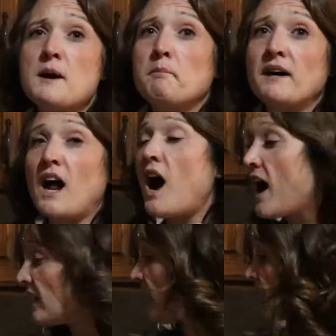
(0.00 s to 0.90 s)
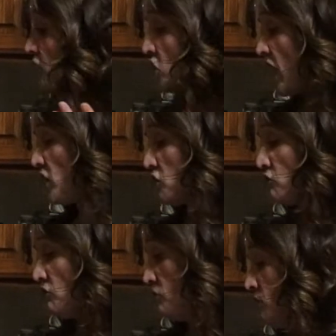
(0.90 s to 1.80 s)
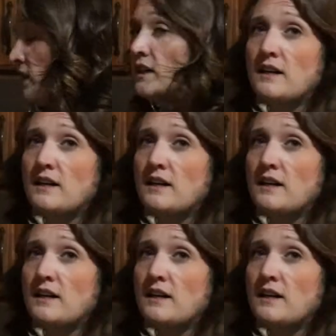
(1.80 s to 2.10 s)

But I like the tried and true